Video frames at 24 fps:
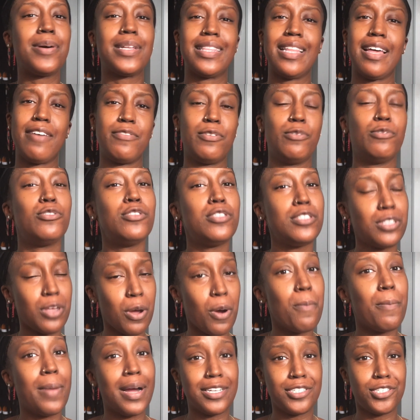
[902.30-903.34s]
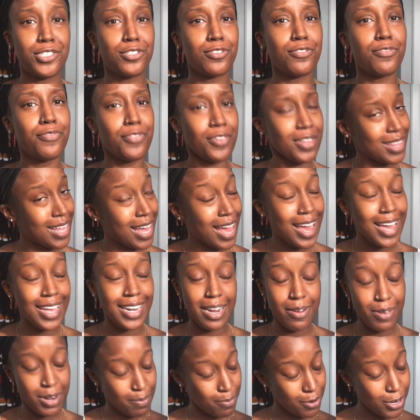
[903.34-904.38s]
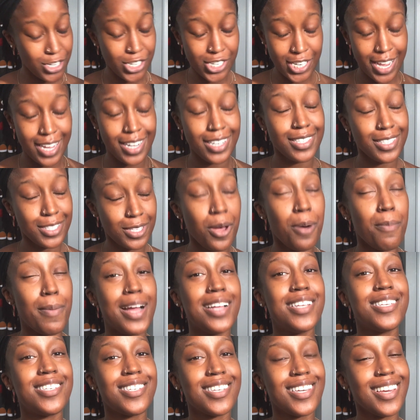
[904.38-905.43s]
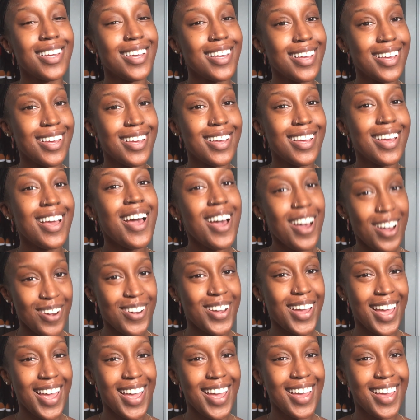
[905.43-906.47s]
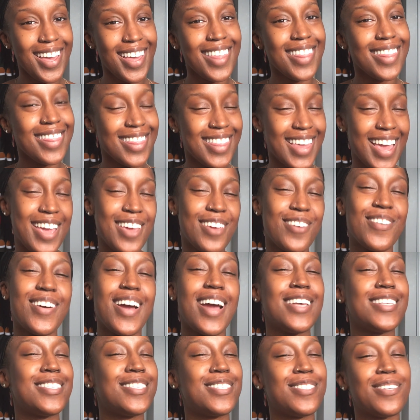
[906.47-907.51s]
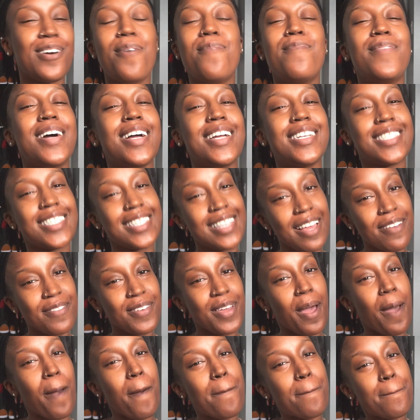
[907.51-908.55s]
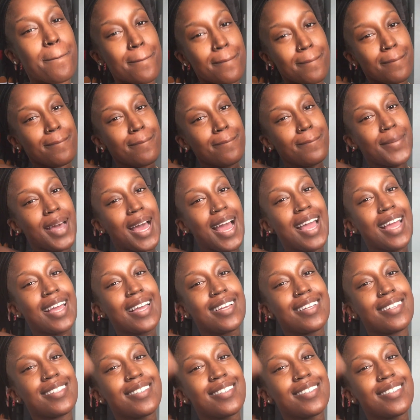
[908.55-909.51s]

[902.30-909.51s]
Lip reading: would love you so much for that, and I'd appreciate it so much. Okay? Thank you guys so much. Love ya. Bye.